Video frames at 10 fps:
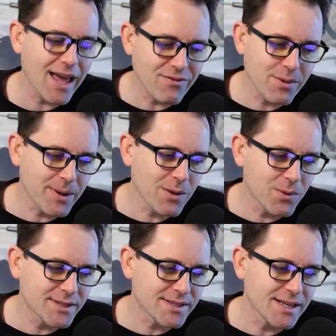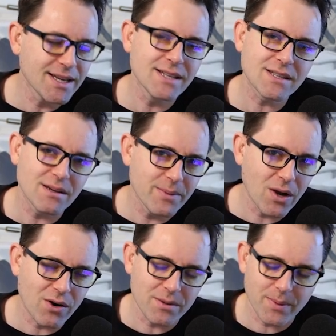Everybody wants it. It's going to be
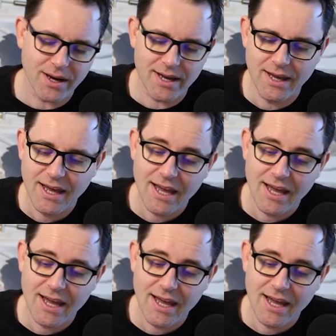hard to buy.